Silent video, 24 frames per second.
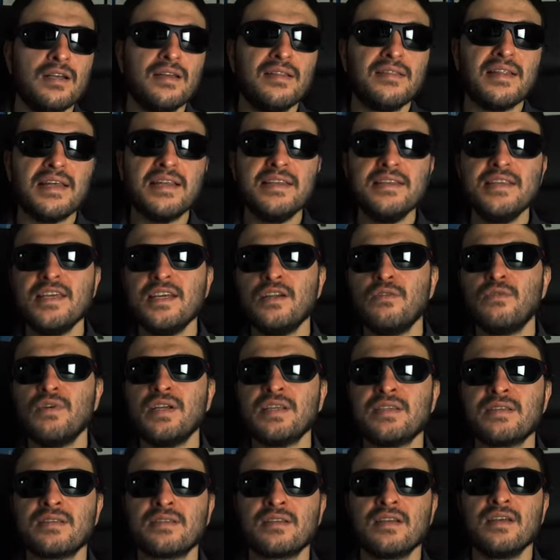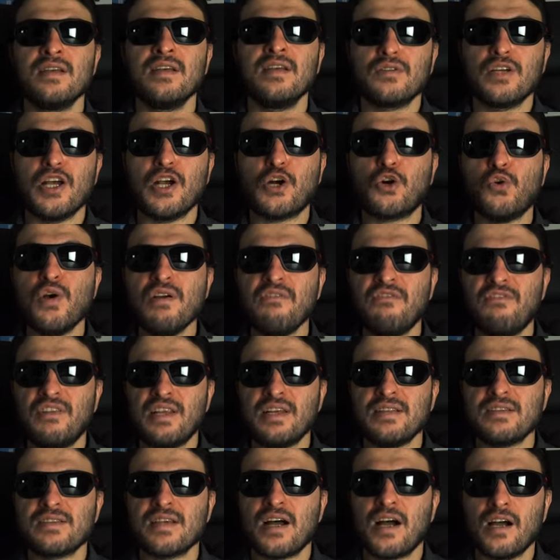The nearest
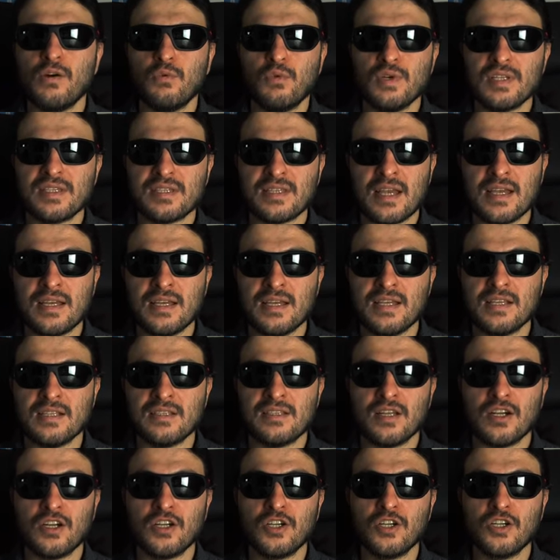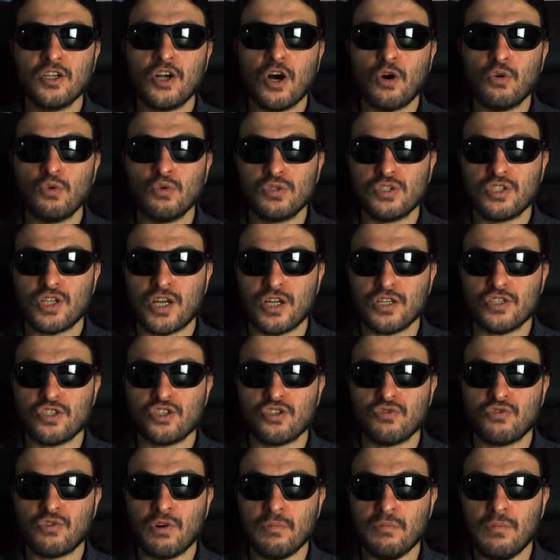equivalent, I would say, is the Gold
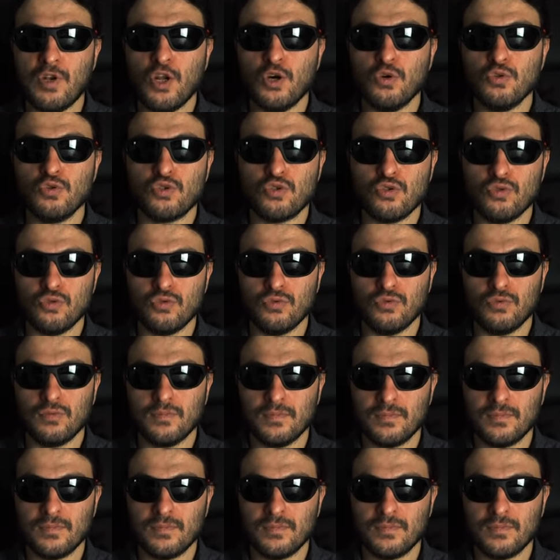Touch from Low 2.